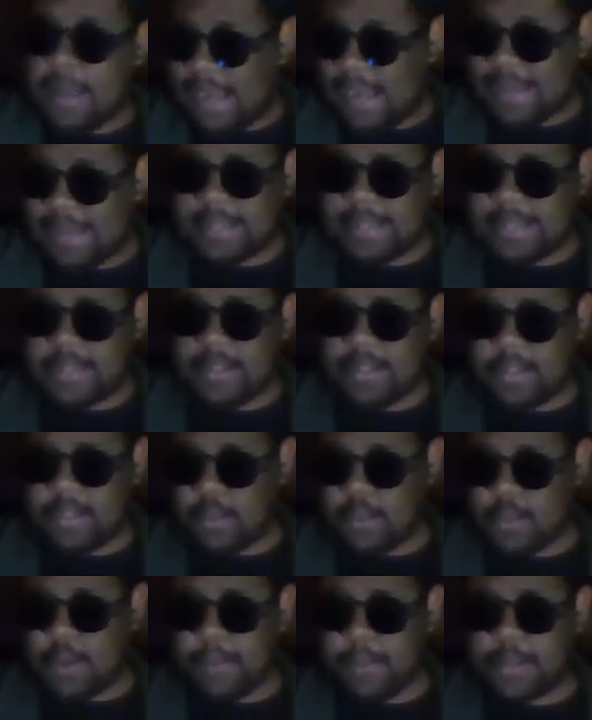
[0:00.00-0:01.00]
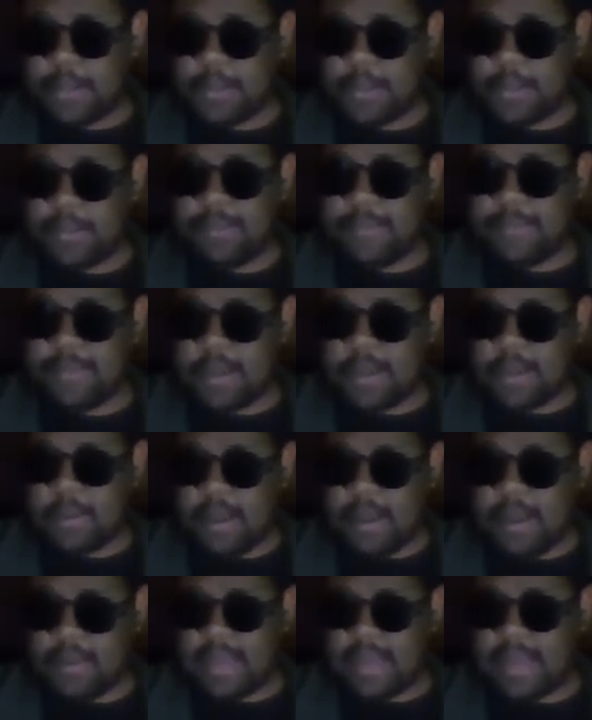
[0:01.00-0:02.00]
I didn't, so I'll be doing a video
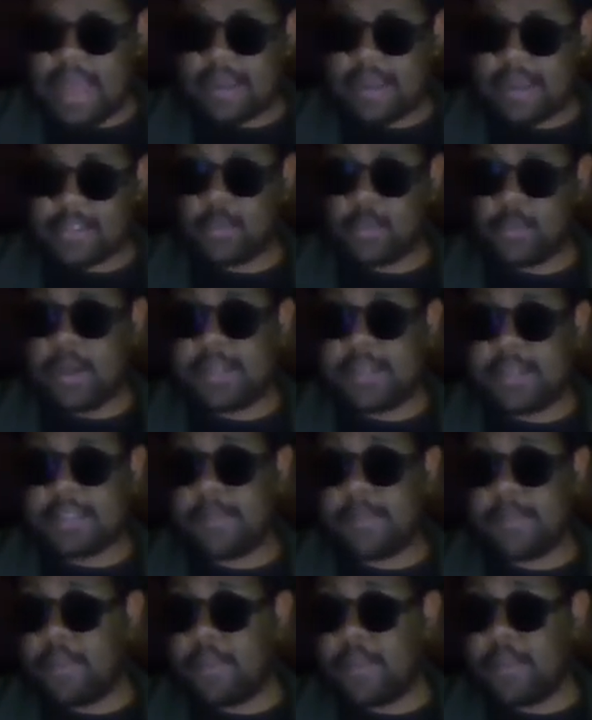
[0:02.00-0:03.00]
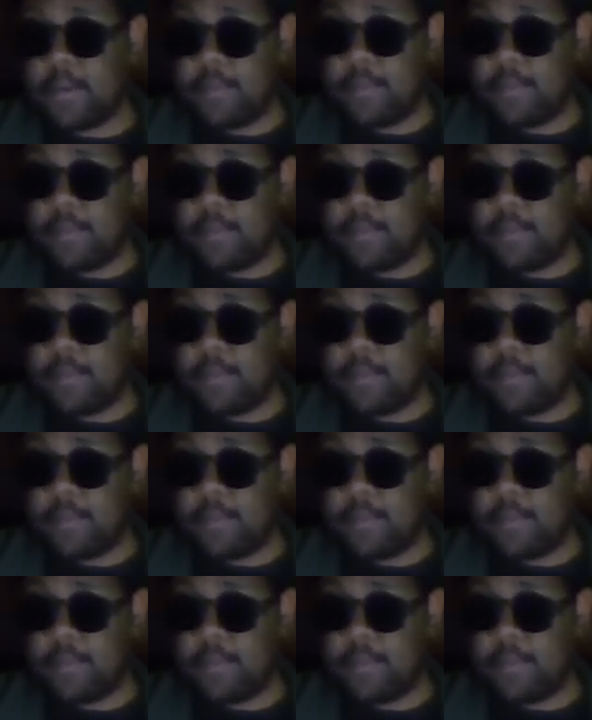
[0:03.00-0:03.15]
on that as well as some other new